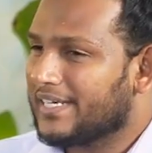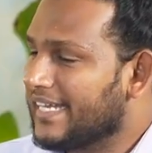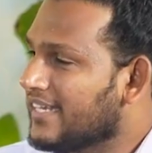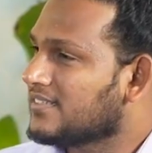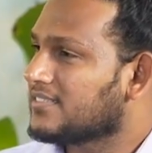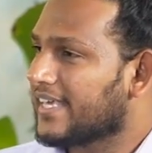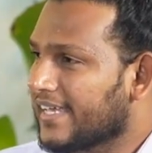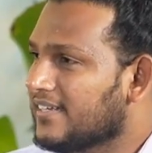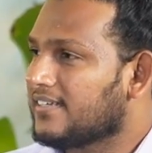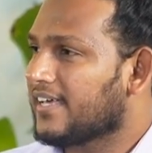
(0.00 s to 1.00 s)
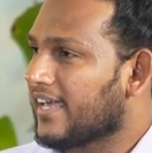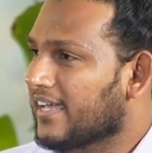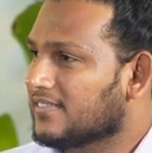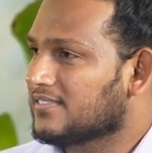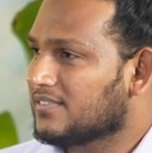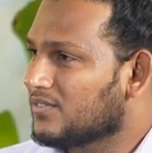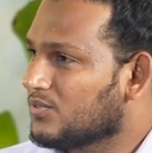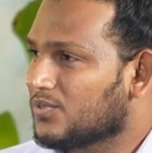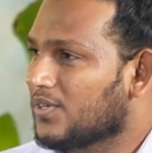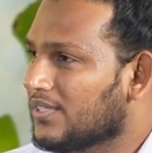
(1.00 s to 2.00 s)
need a skilled agent to
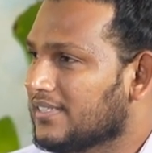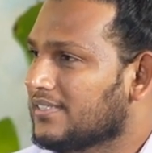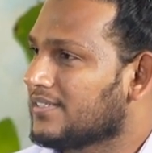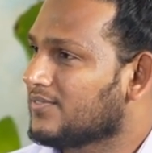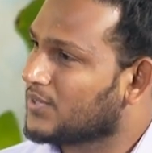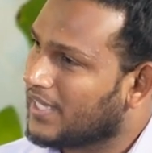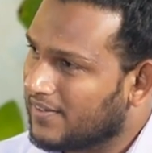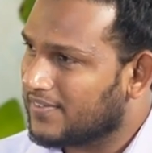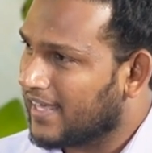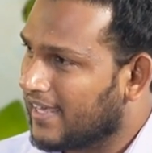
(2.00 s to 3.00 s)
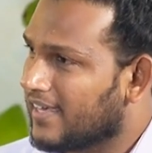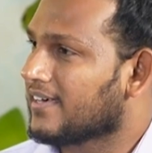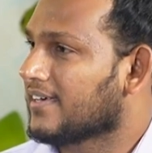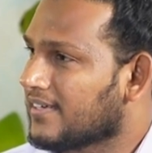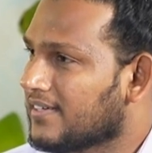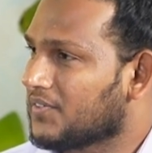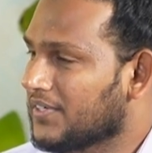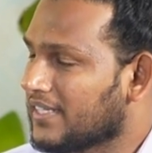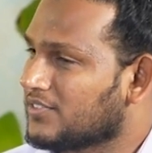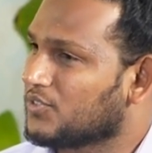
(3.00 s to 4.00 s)
do all this if you have AI,
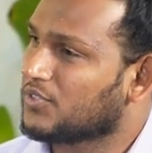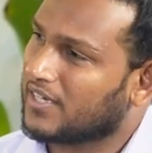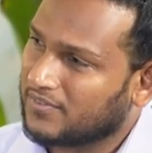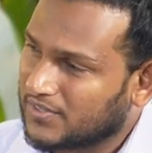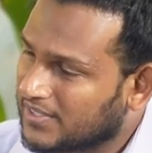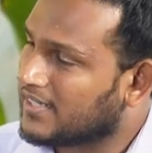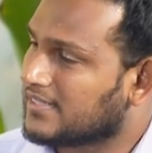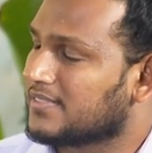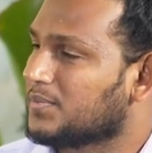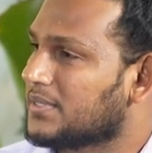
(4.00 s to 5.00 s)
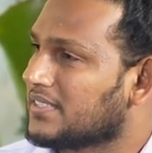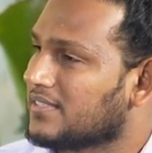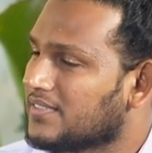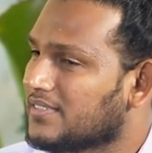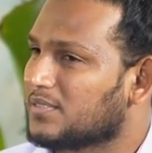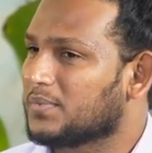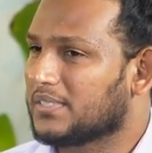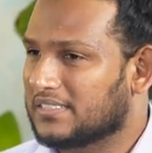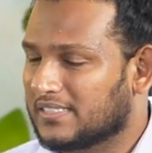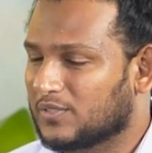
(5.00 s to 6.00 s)
right? So you have your customer services
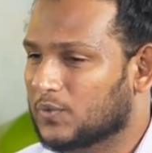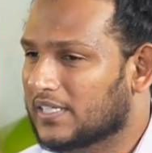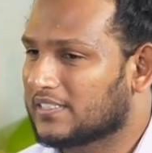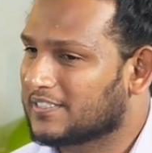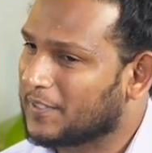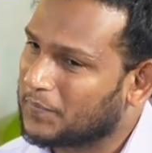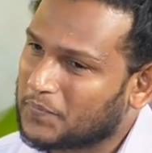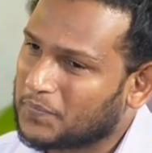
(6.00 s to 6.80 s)
person who can say,